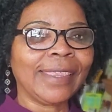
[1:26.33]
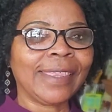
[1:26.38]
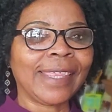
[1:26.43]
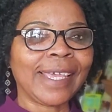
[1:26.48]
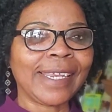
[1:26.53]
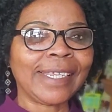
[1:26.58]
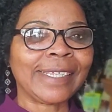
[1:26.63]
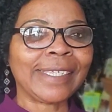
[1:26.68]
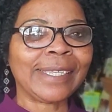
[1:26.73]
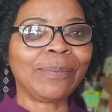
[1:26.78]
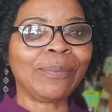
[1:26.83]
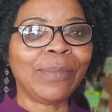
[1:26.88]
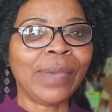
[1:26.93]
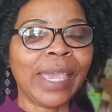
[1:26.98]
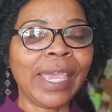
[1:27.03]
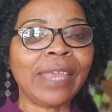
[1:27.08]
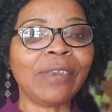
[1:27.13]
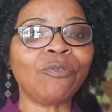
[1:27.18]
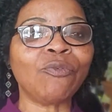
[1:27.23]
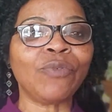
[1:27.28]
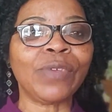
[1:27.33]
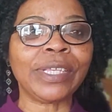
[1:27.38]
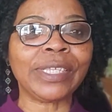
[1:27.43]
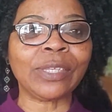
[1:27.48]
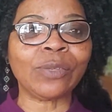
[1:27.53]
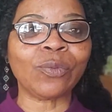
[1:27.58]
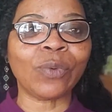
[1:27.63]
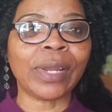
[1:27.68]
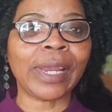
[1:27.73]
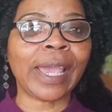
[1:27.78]
That is the main
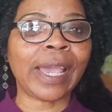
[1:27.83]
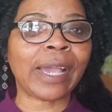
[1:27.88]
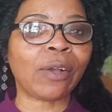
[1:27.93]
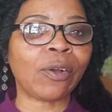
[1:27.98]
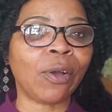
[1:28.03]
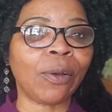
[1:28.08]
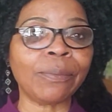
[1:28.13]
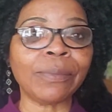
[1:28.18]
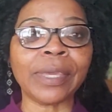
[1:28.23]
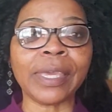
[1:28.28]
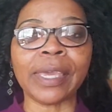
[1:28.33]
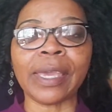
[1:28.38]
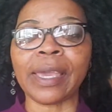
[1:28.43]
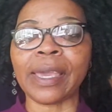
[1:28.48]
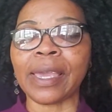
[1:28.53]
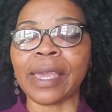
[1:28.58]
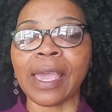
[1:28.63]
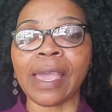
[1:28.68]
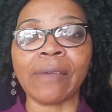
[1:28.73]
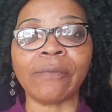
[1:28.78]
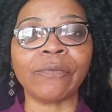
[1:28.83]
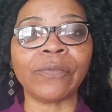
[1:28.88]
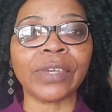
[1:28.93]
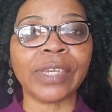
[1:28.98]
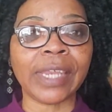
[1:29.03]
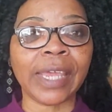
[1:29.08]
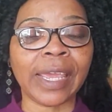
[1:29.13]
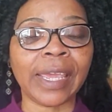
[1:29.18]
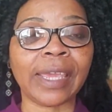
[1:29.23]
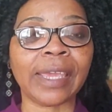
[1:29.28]
reason why I come here every
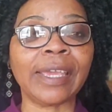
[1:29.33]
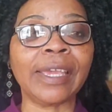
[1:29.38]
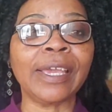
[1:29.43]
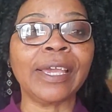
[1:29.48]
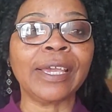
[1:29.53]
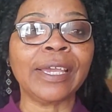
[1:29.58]
day